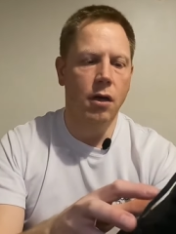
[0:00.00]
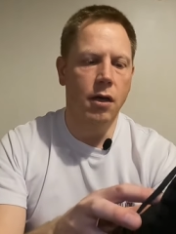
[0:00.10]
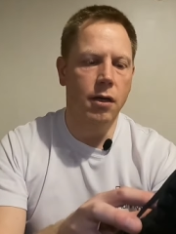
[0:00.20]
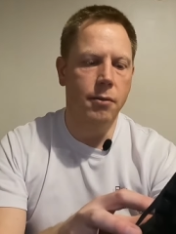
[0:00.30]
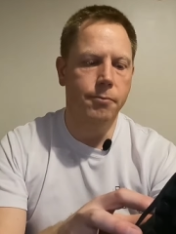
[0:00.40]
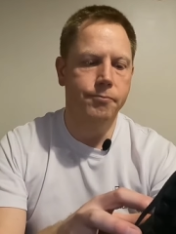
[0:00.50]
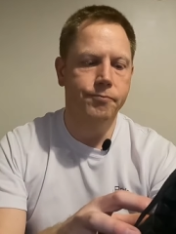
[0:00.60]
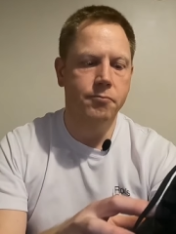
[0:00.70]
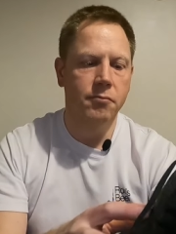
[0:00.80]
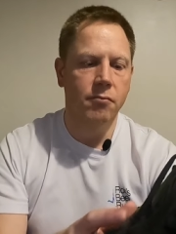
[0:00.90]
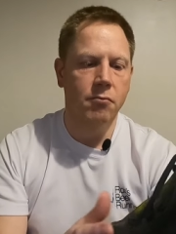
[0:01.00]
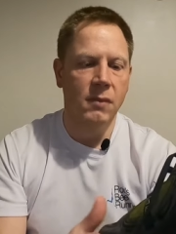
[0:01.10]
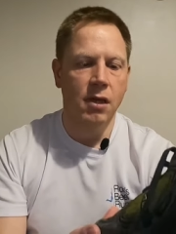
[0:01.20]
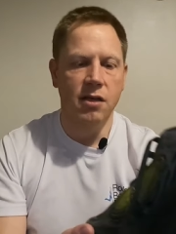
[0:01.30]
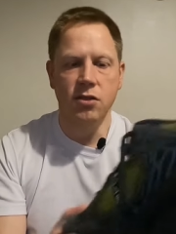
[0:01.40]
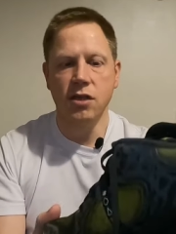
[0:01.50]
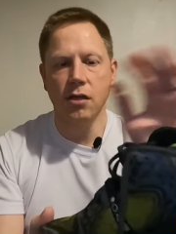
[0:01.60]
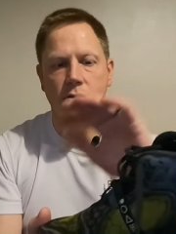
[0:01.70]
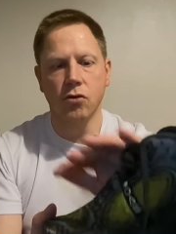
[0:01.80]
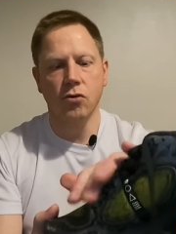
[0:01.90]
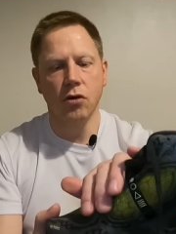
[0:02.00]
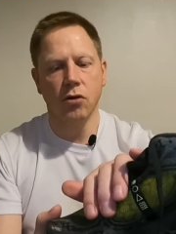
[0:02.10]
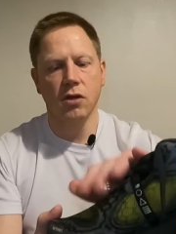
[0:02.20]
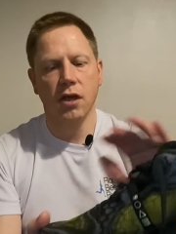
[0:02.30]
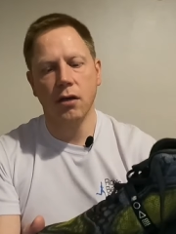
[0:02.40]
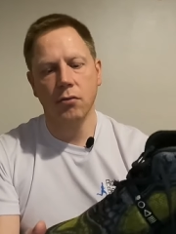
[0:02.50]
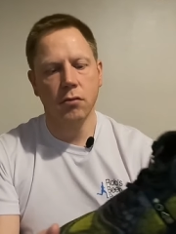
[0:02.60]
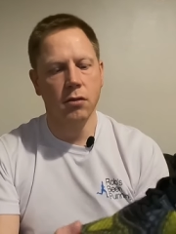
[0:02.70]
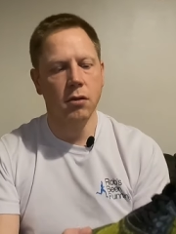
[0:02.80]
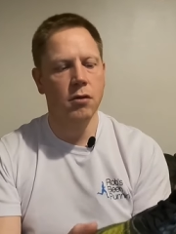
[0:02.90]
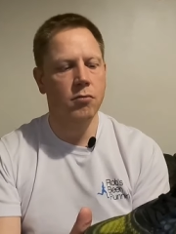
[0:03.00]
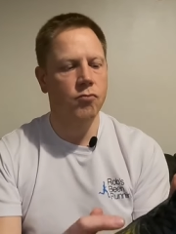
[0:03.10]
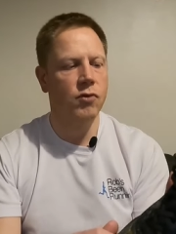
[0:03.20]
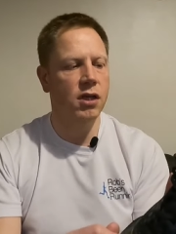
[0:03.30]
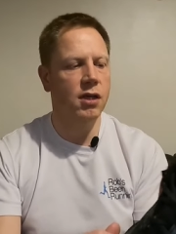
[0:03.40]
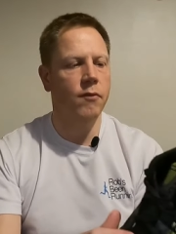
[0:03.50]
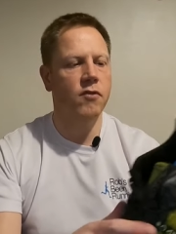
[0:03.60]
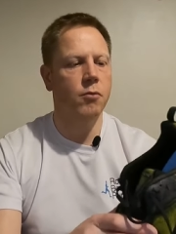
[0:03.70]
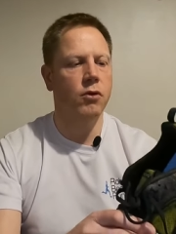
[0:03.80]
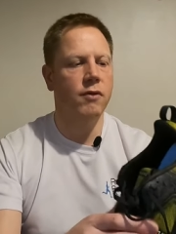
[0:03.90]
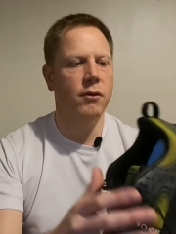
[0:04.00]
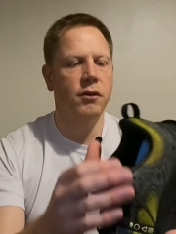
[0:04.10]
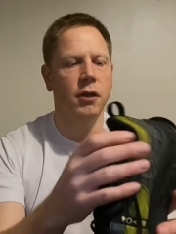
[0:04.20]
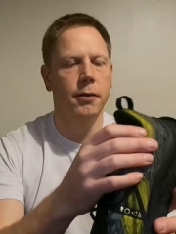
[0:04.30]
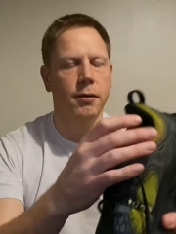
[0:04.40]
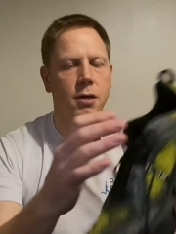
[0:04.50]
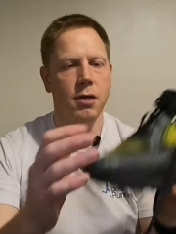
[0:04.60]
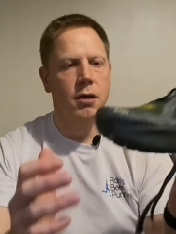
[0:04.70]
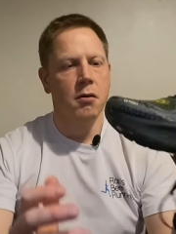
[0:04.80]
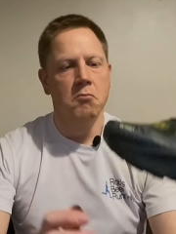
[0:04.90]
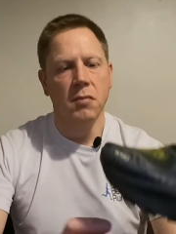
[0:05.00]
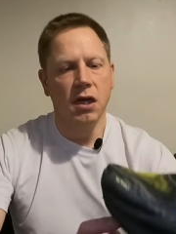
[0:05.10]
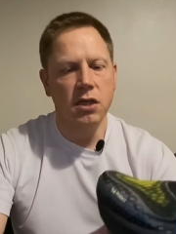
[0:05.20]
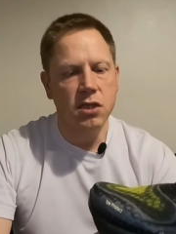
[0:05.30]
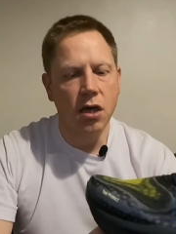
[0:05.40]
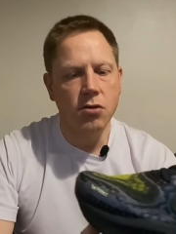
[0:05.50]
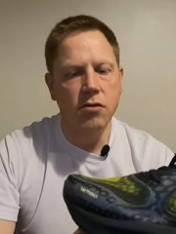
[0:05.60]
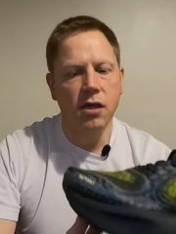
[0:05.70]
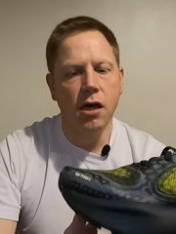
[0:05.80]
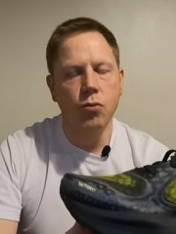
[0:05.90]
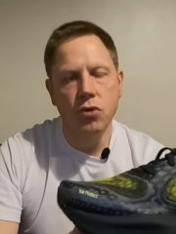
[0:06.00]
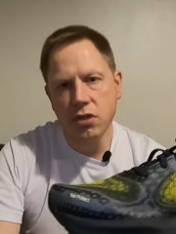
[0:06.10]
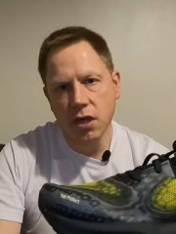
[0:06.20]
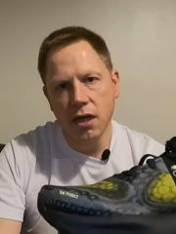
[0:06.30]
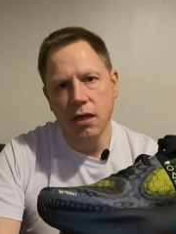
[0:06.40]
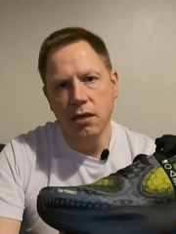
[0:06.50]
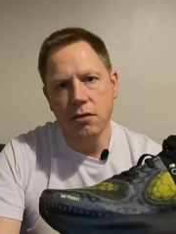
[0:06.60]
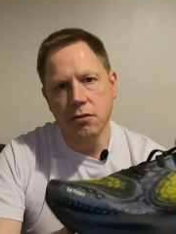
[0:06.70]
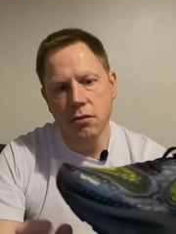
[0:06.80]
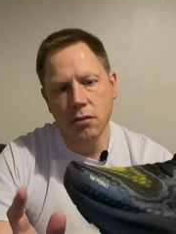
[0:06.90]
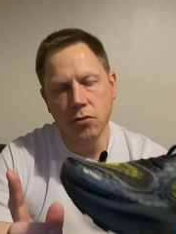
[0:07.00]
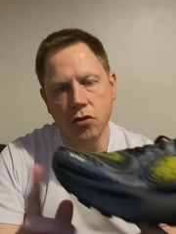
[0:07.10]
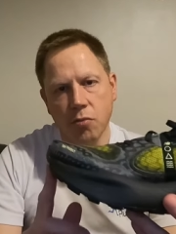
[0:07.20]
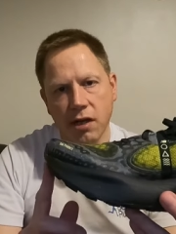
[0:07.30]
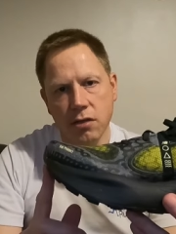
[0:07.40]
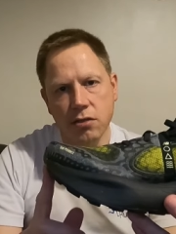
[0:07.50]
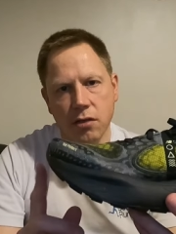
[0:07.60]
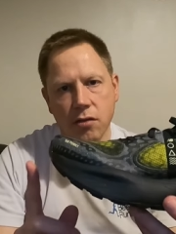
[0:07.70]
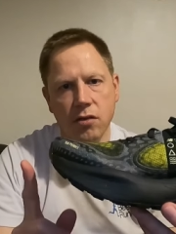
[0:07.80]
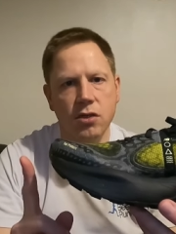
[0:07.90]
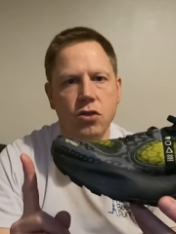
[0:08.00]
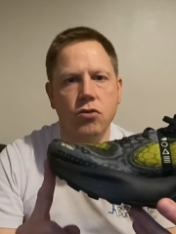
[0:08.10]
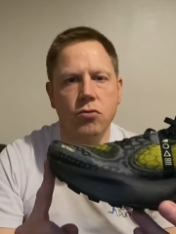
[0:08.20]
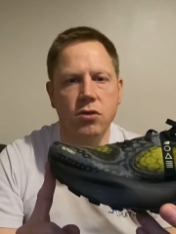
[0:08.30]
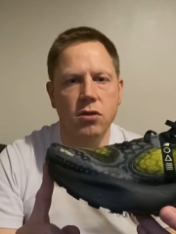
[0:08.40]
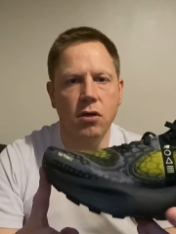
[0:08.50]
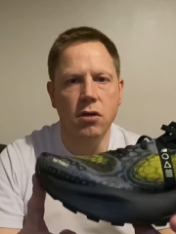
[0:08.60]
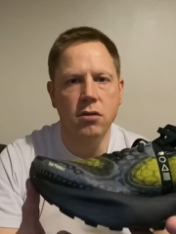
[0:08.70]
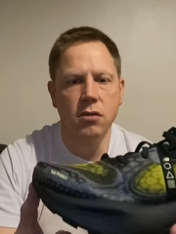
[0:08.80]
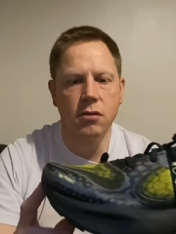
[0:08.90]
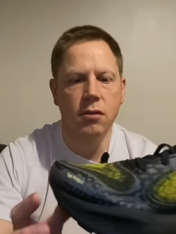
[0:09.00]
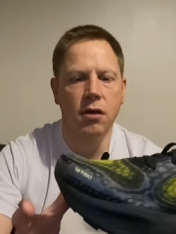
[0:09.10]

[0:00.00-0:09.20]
Um, As I said, got a good lockdown, really comfortable around here. I guess the only thing I would say is New Balance said that this is true to size.